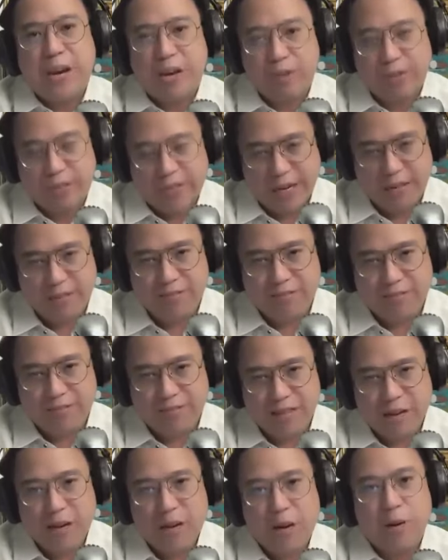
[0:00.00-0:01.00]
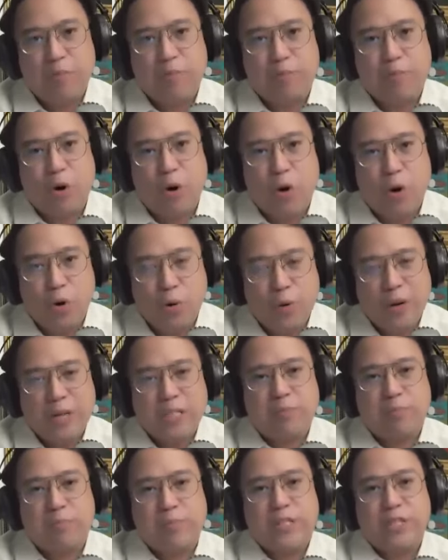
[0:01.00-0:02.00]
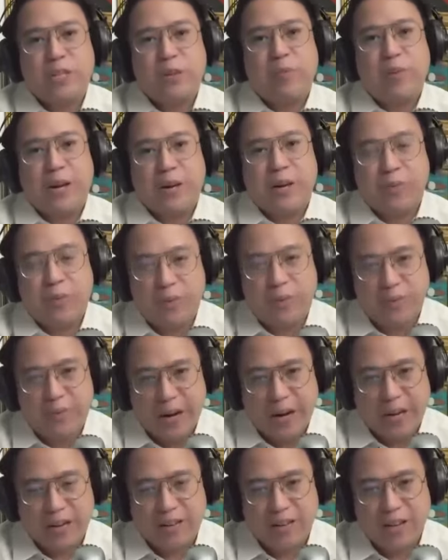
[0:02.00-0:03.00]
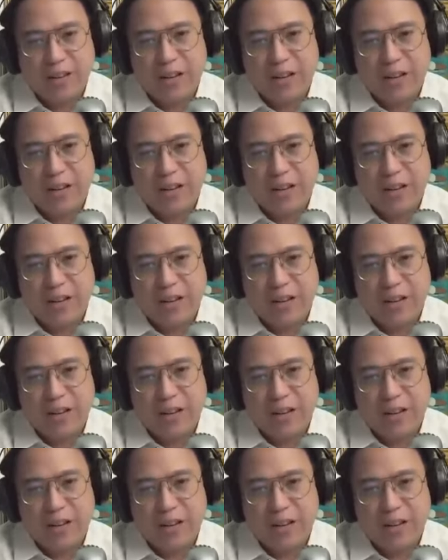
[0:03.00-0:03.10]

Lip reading: innocent, always presumed in good faith.